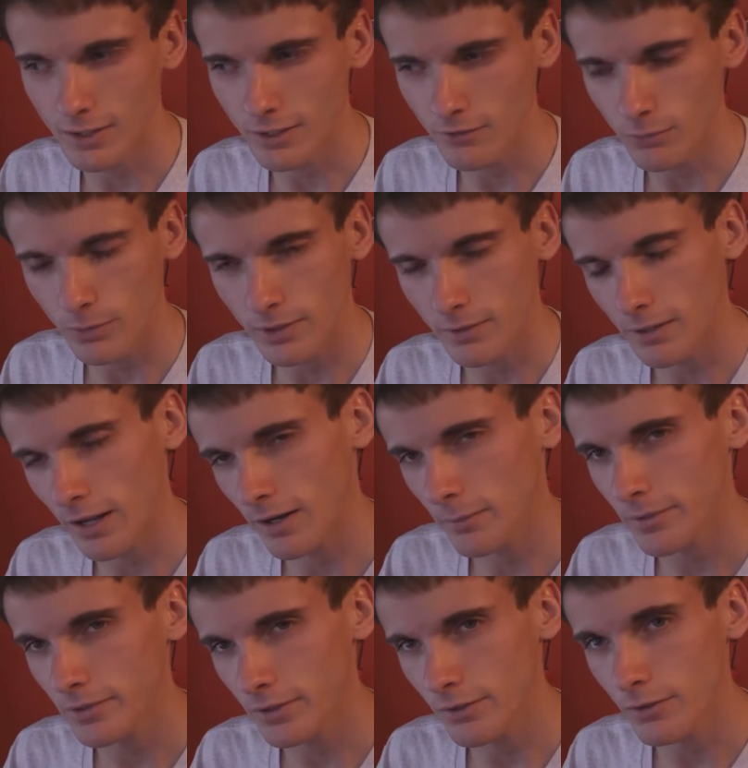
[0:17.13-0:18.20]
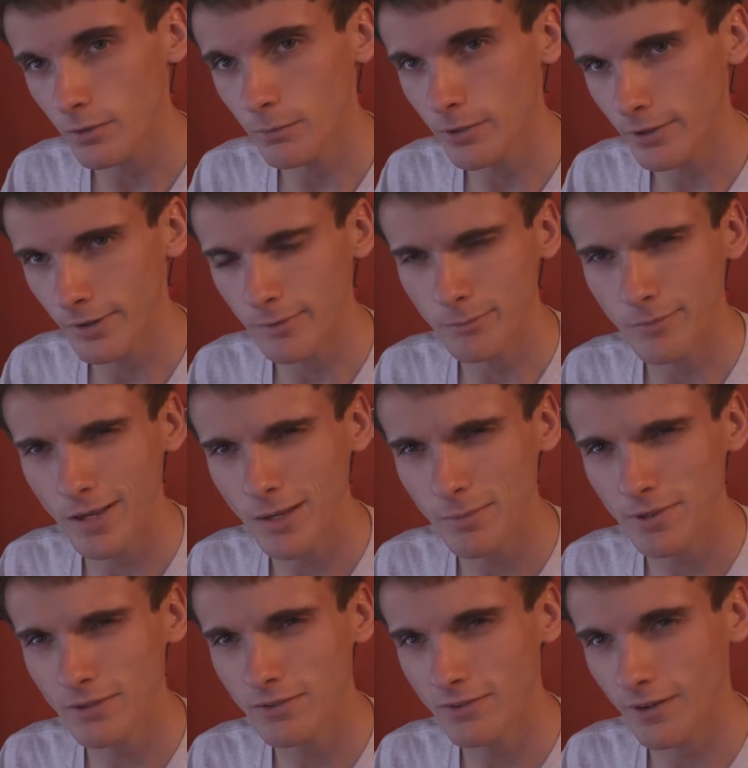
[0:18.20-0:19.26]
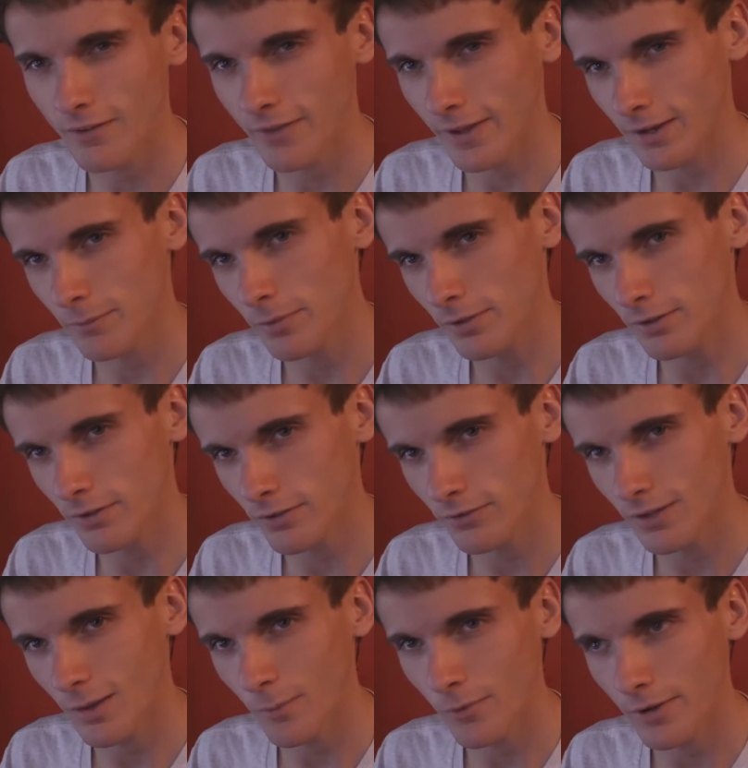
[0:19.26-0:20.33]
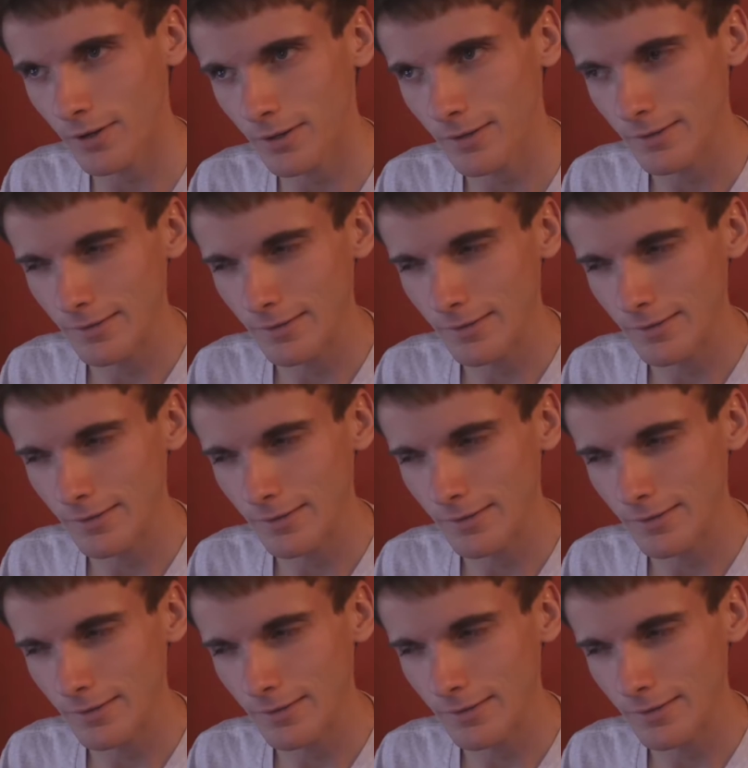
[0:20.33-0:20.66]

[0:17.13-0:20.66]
I just want to kind of build a new computer and maybe sell that computer to someone.